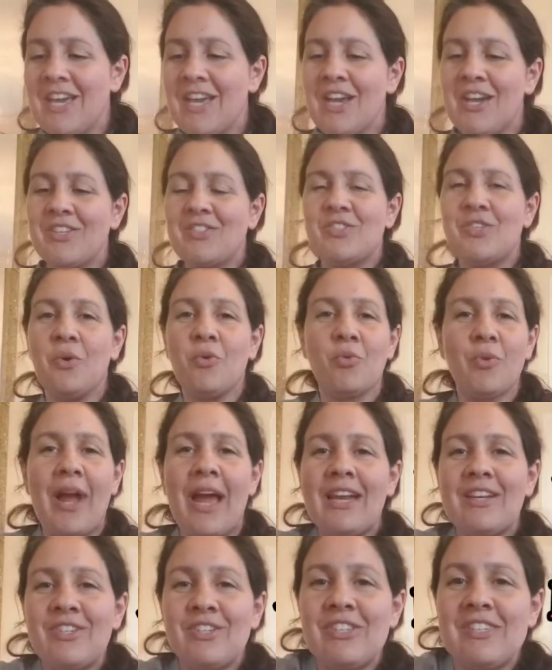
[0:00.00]
So
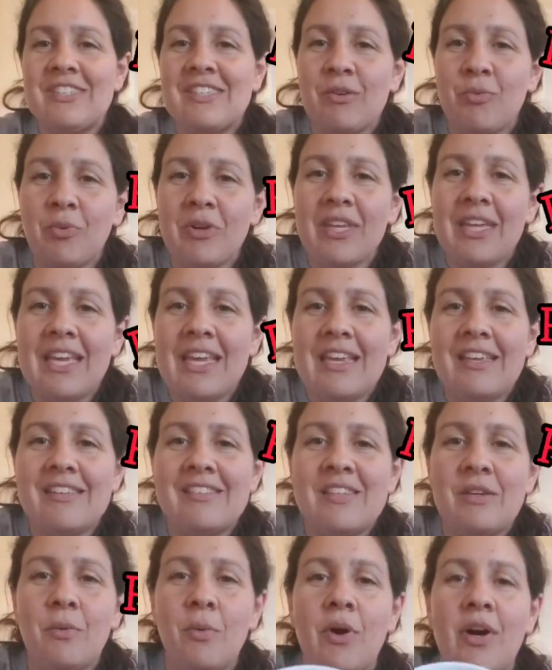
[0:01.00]
radish is a really
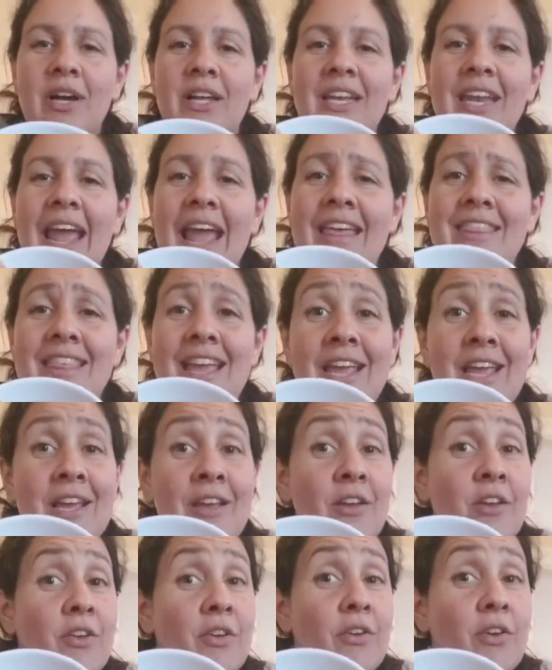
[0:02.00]
easy one, and
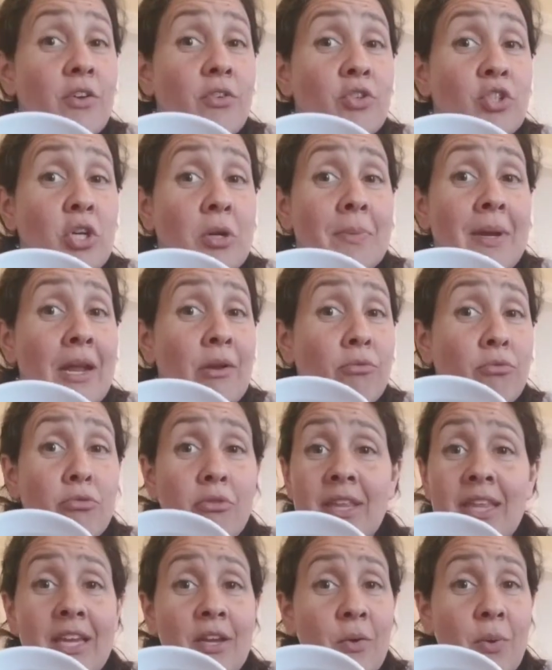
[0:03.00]
they germinate
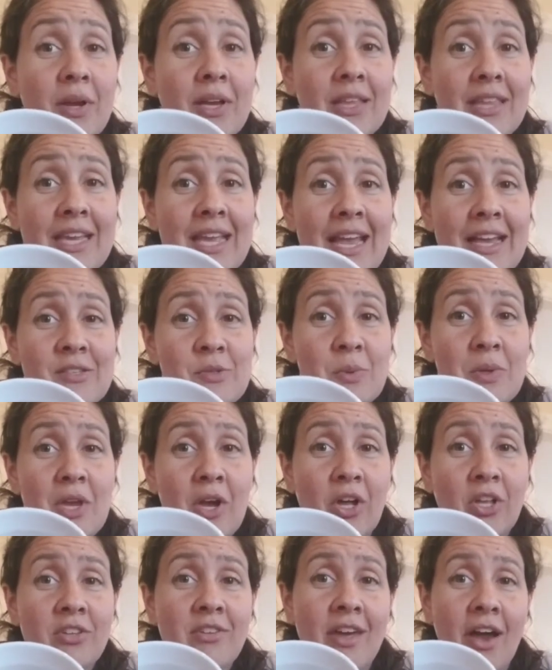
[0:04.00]
really quickly, as we
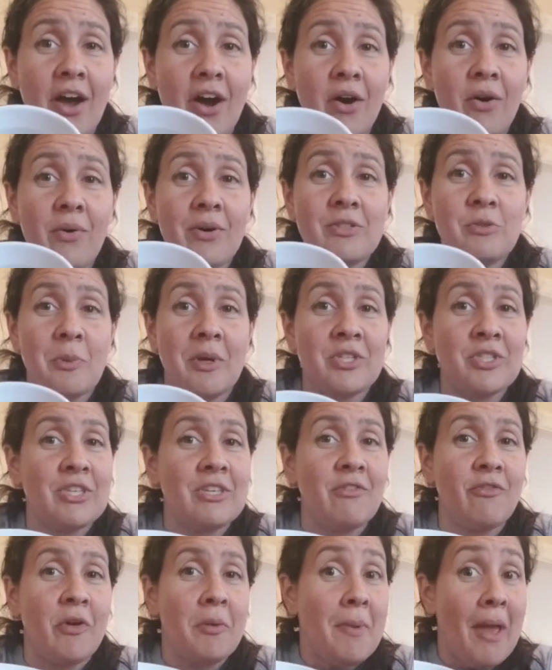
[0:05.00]
all know,
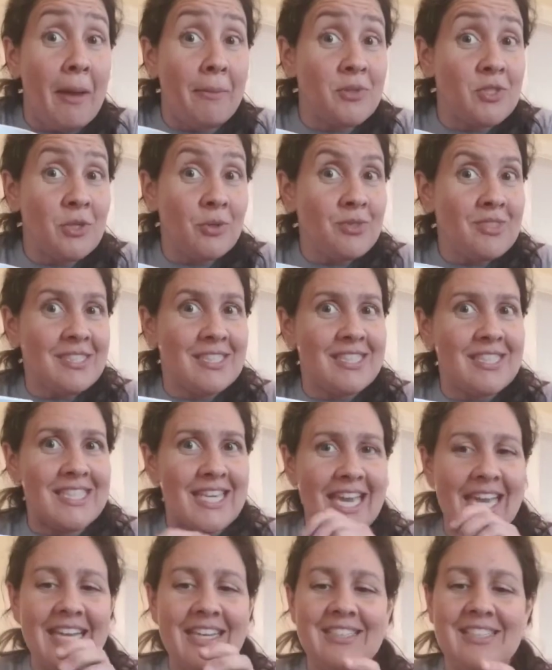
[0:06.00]
especially from episode
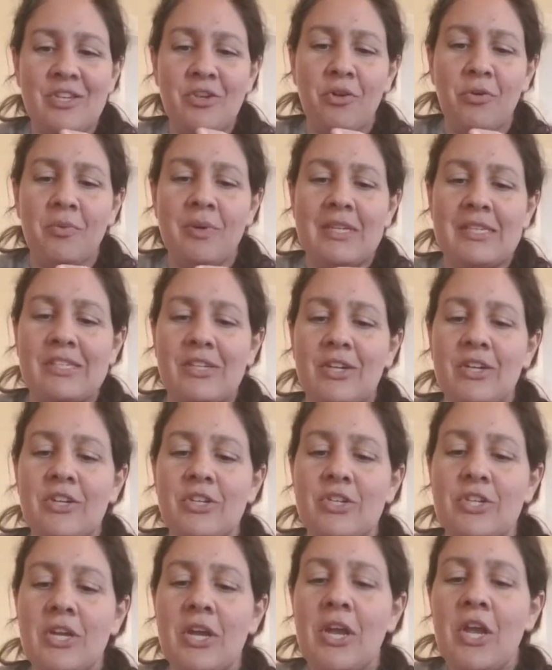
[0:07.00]
6 in your
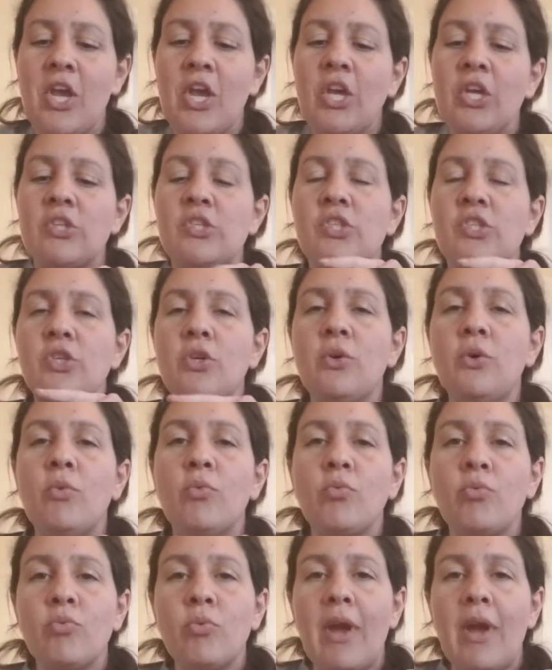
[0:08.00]
research. So